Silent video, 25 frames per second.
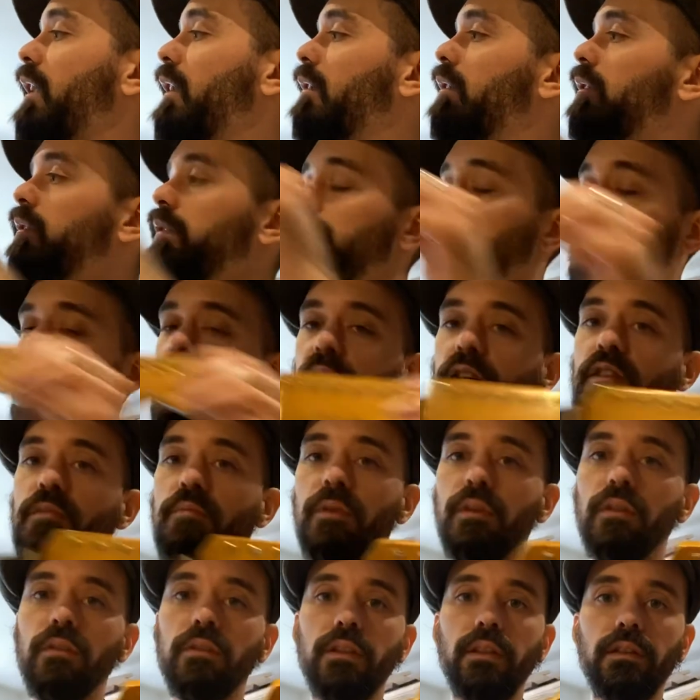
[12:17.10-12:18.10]
scratch
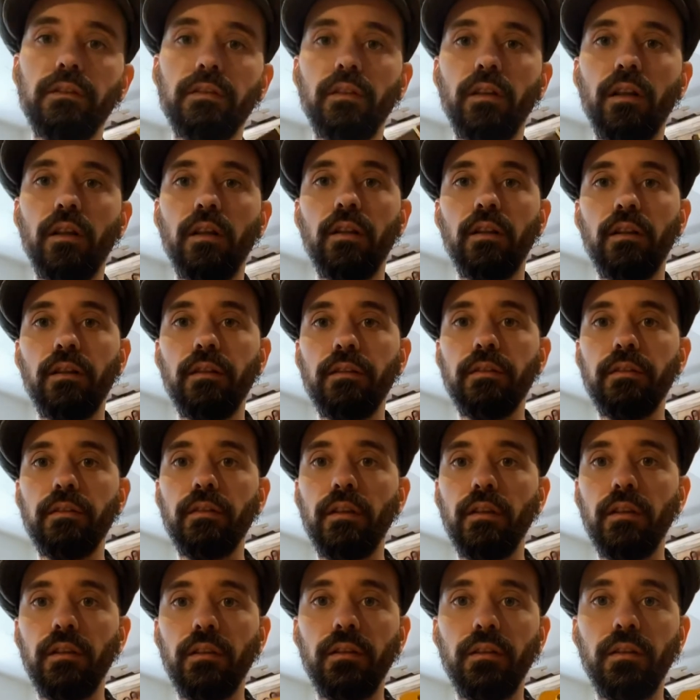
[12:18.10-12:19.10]
build guitars,
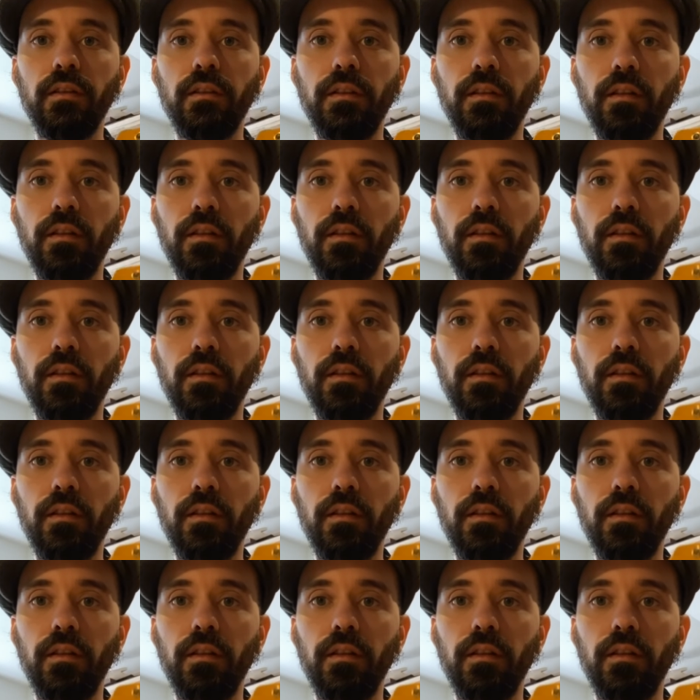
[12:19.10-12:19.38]
and